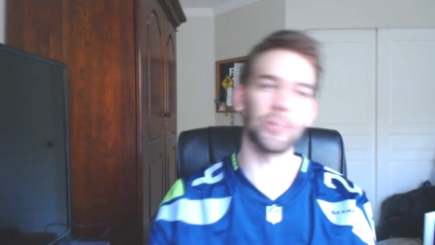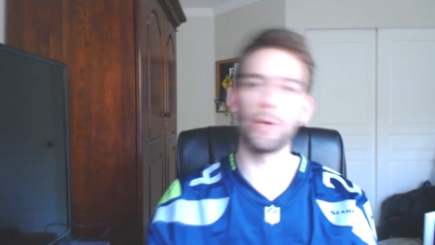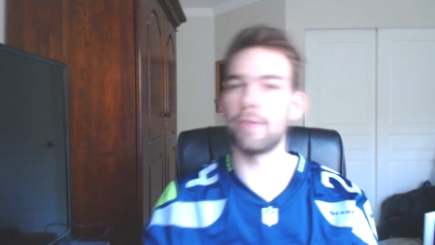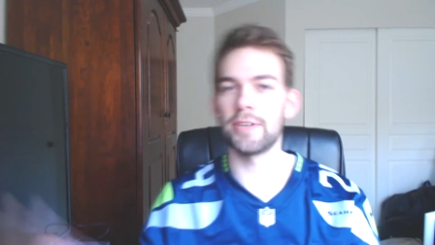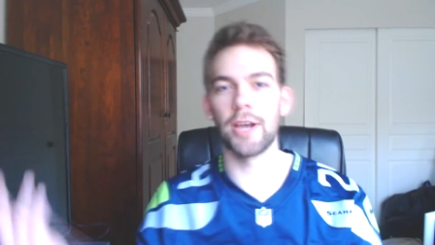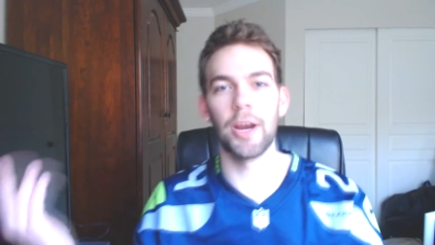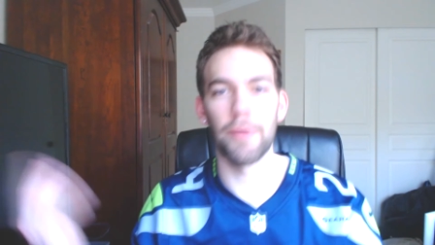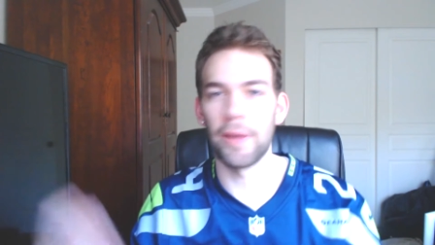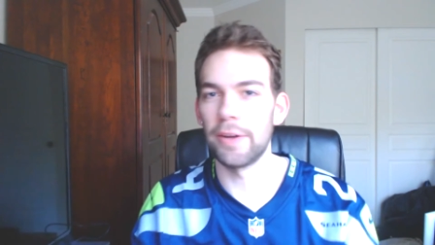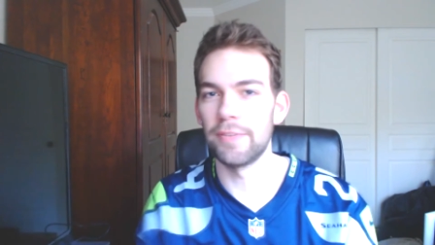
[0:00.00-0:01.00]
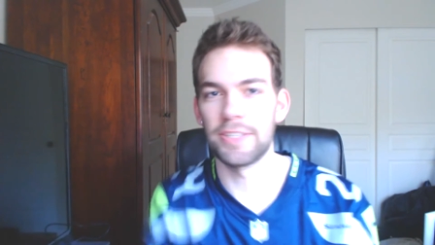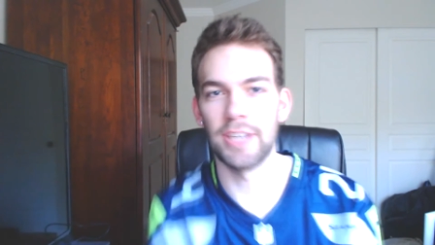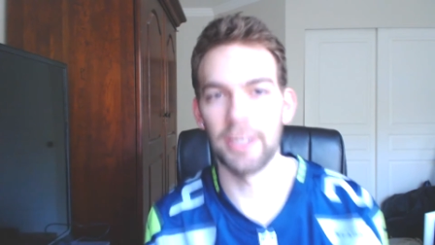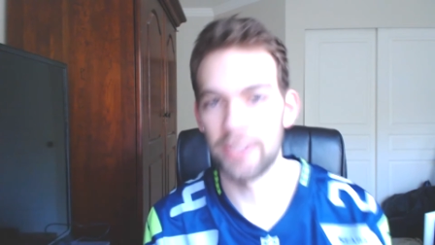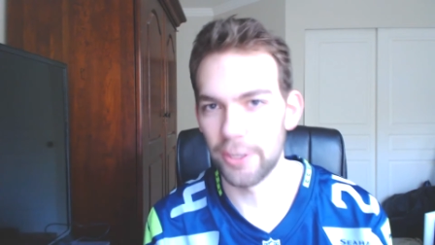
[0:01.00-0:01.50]
So he retired without even
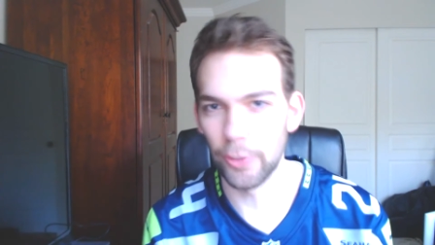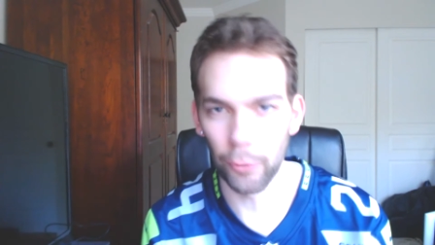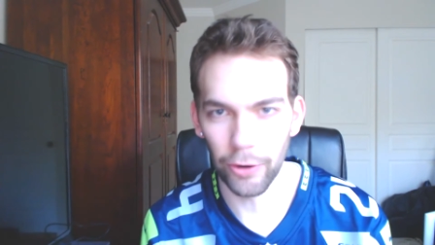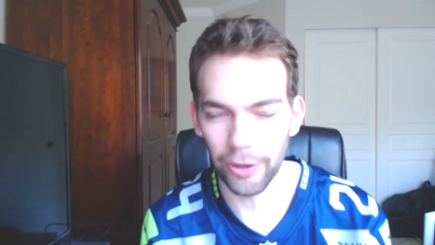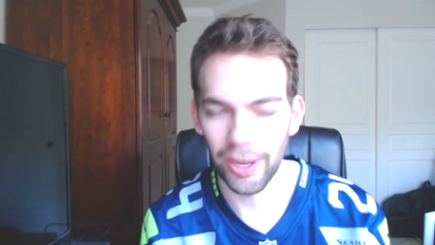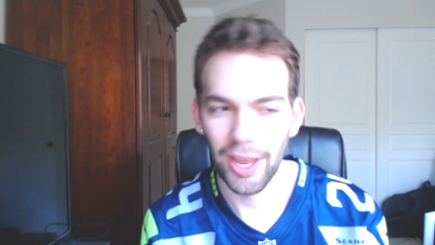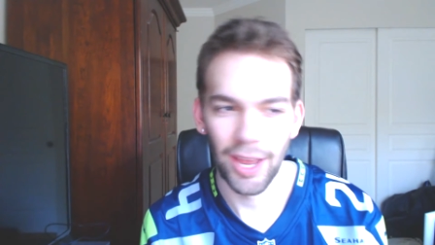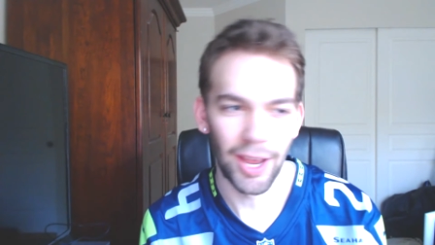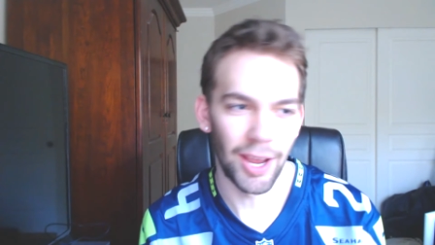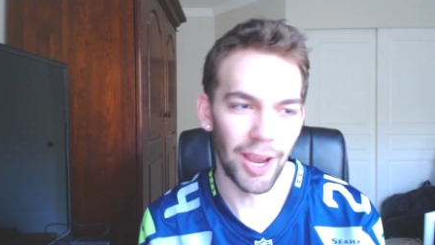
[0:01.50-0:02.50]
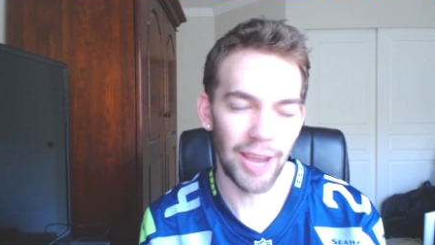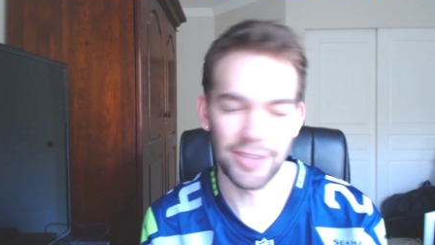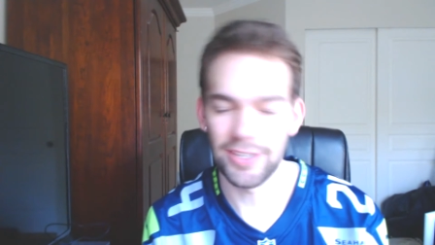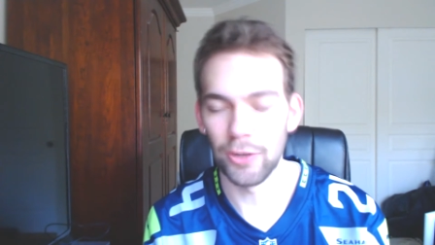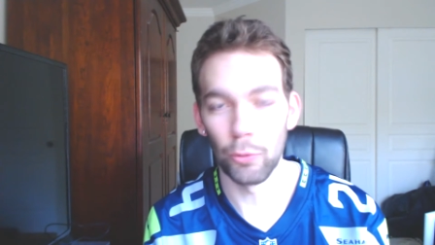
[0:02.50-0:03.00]
saying a single word,
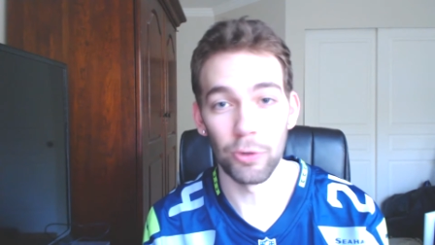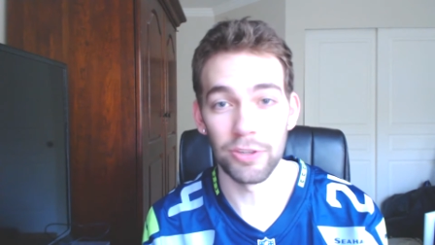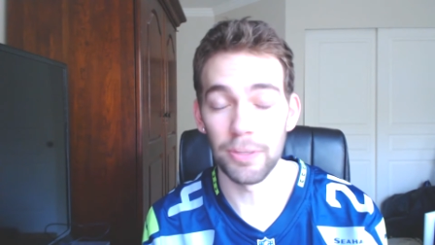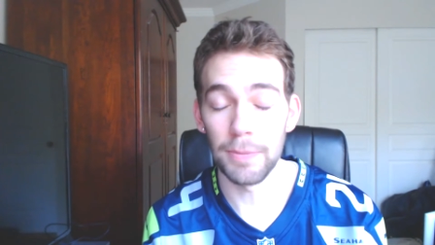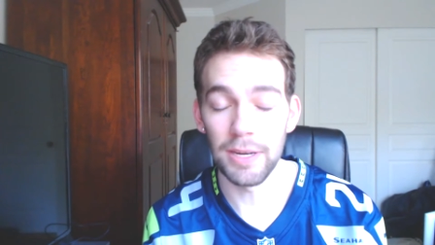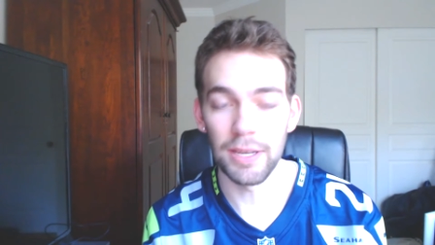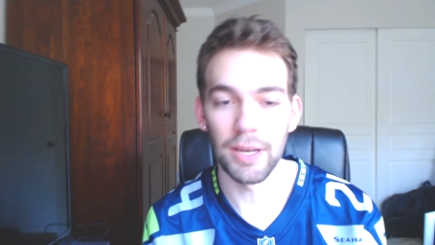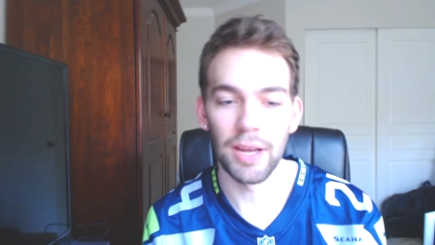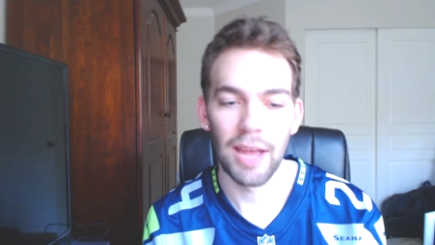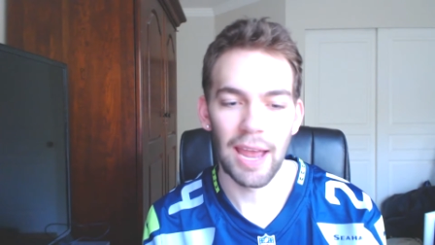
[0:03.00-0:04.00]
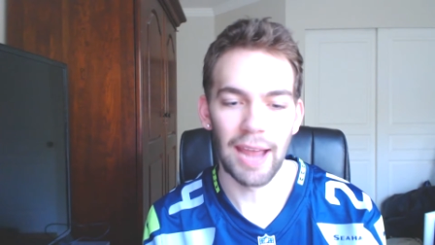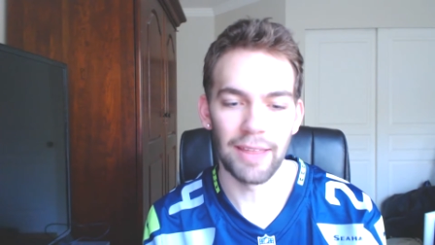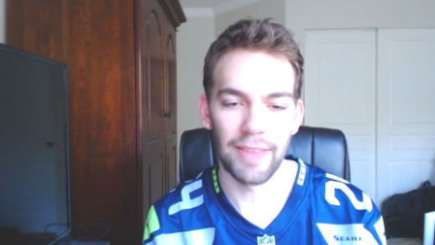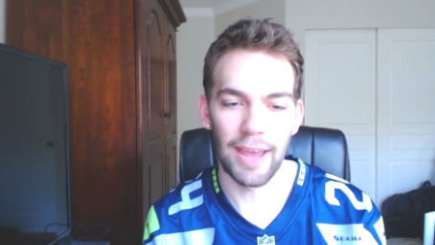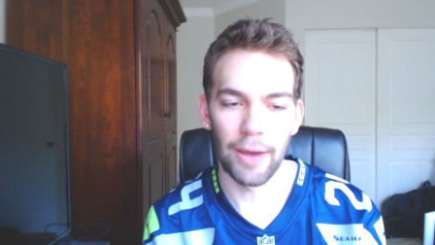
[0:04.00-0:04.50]
and a single word to the media
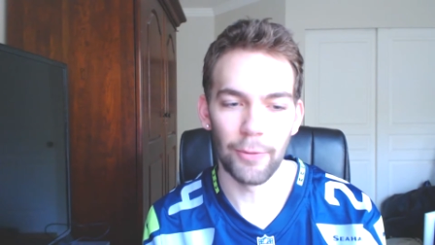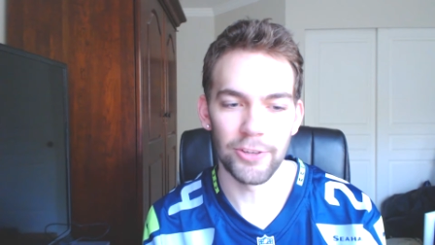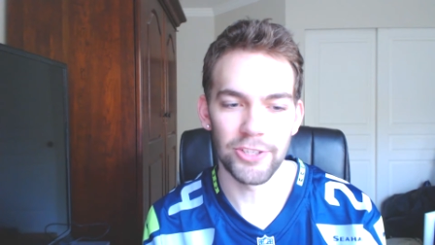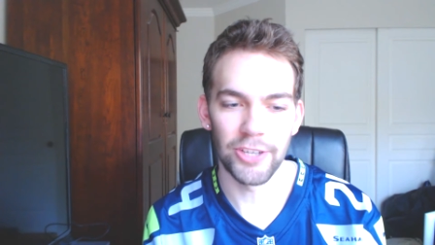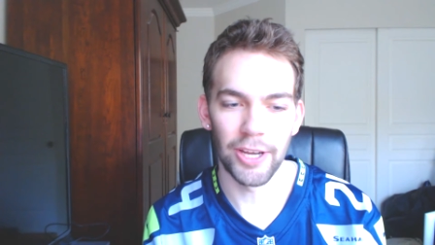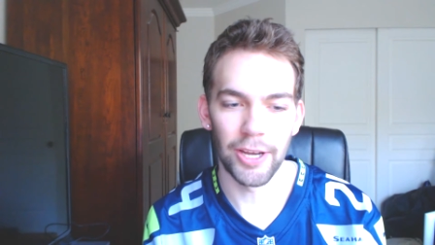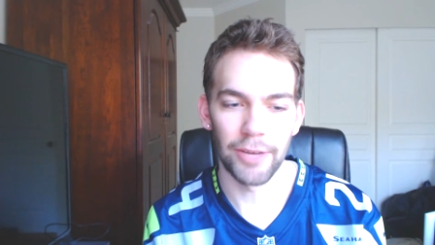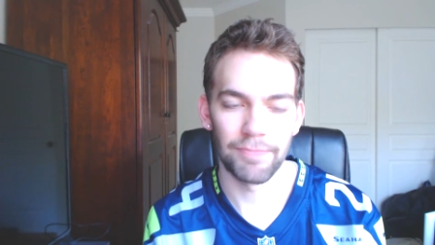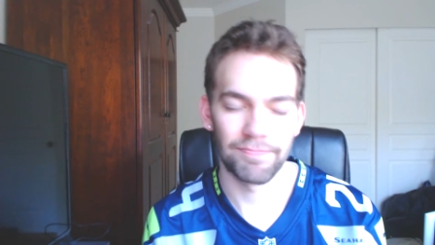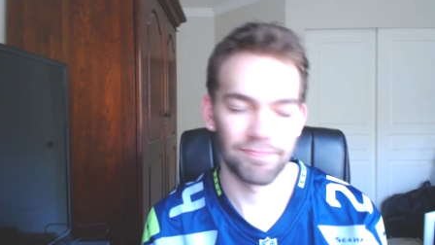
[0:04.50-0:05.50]
at that, which, like